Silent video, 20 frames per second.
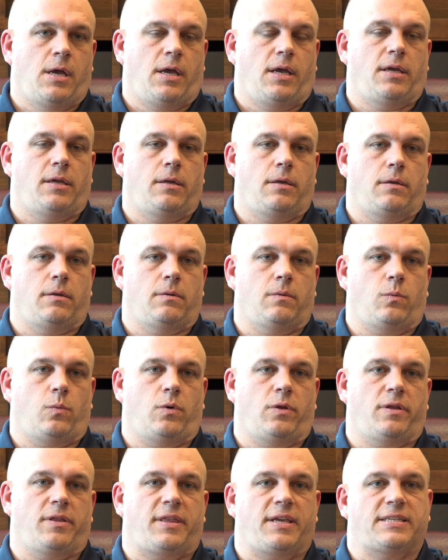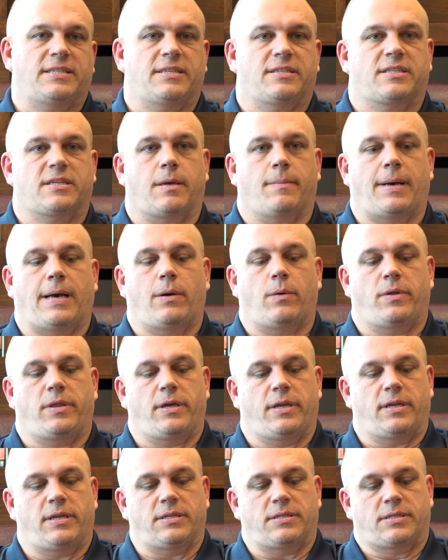And one of the things that's come out with
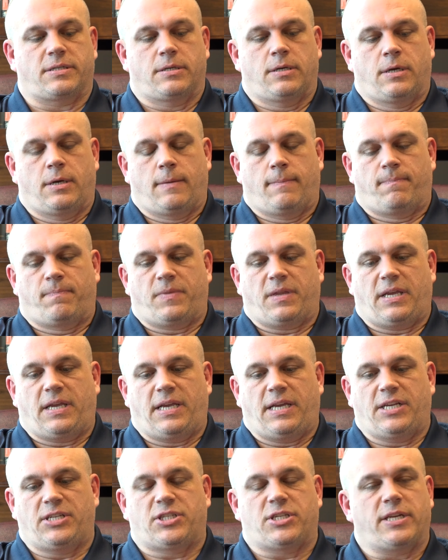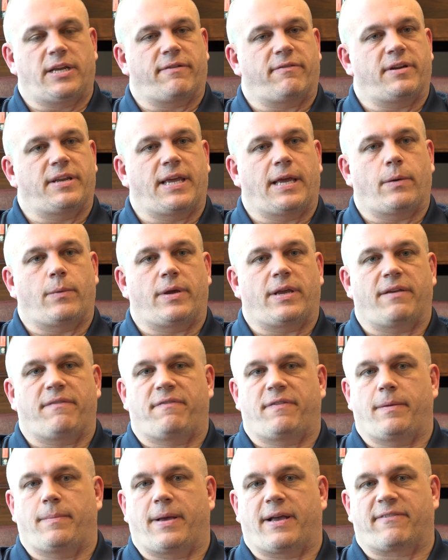it is each and every day we get
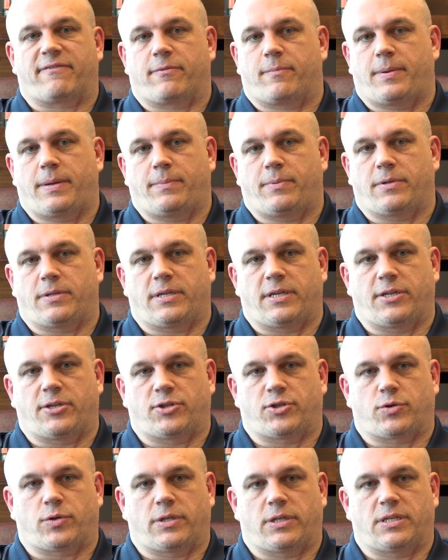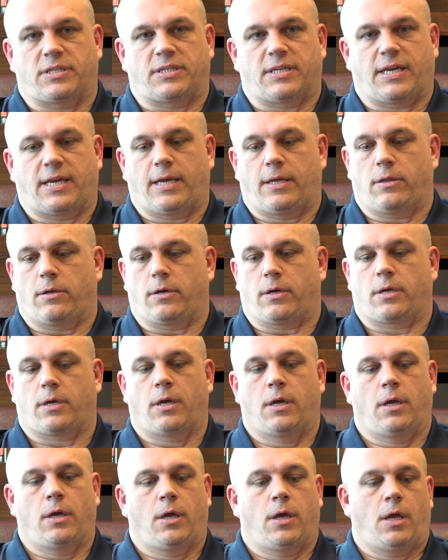feedback from people in the industry that say, hey, look,
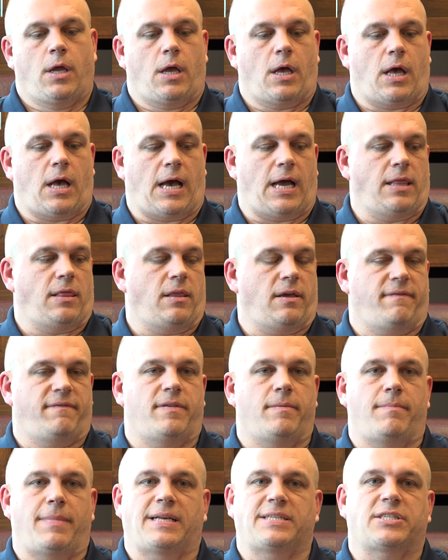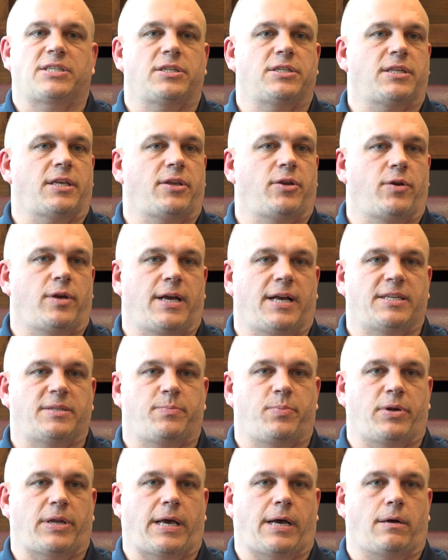I love the message that you guys
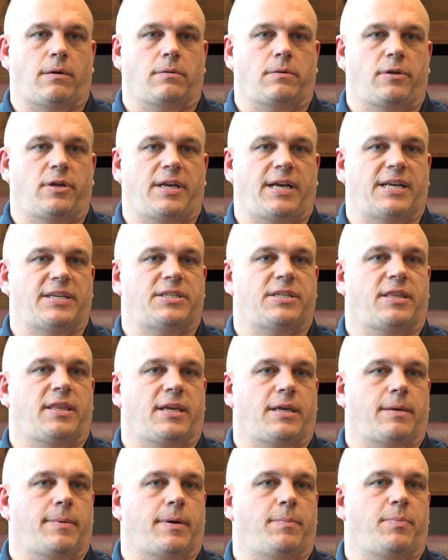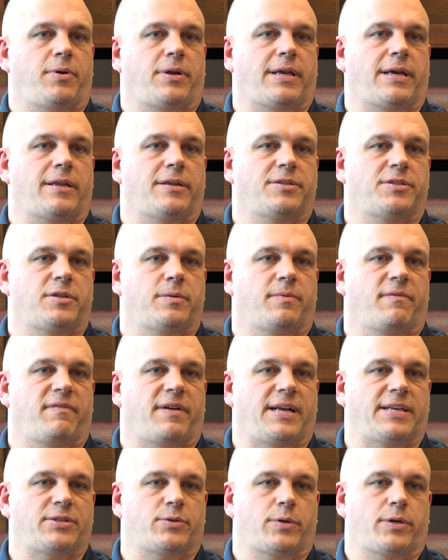put out. You guys should think about putting out a
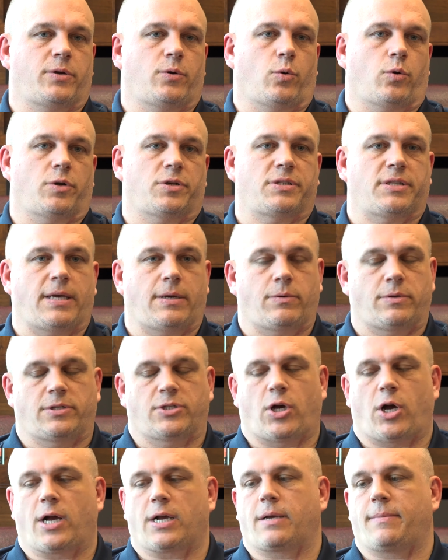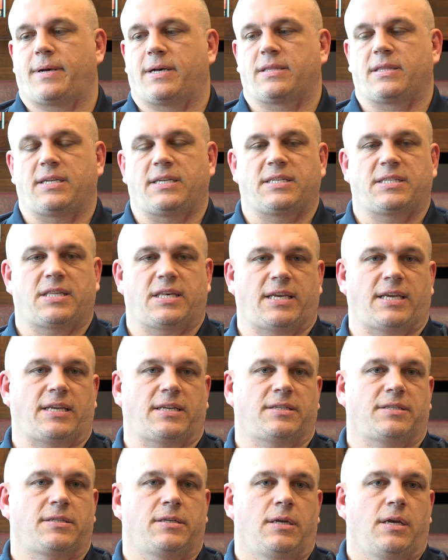supervisory course that would talk about these
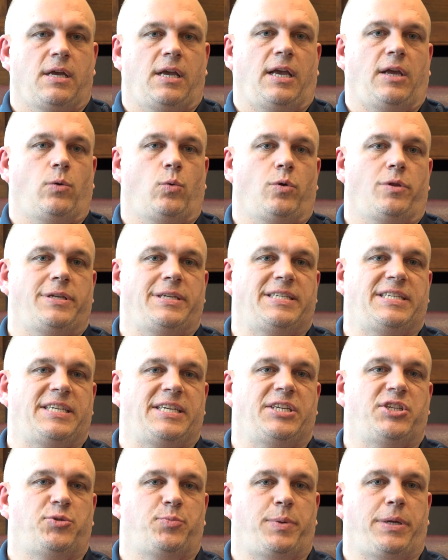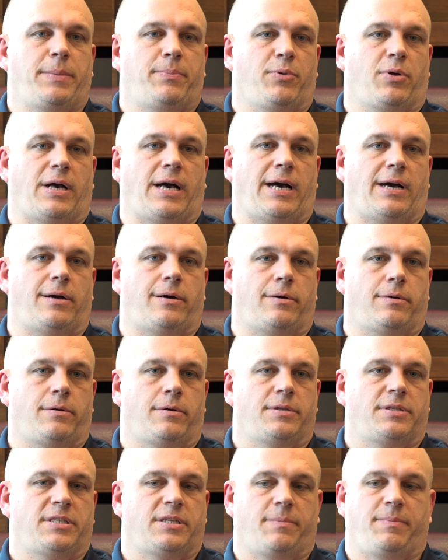things and really teach people
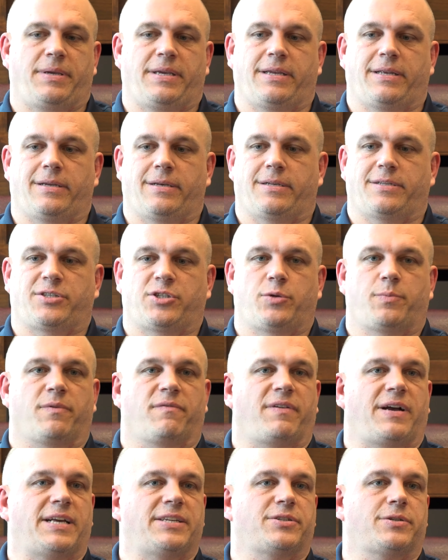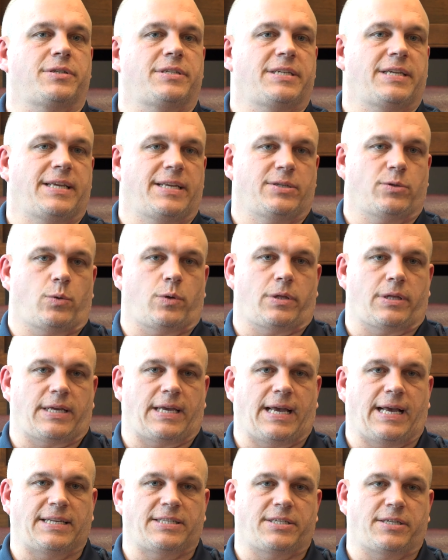how to be a supervisor in today's oil and
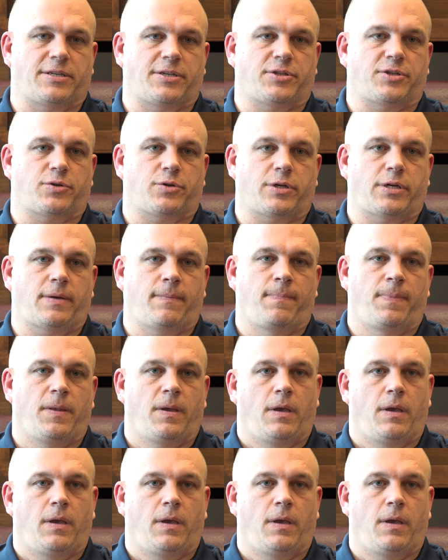gas industry.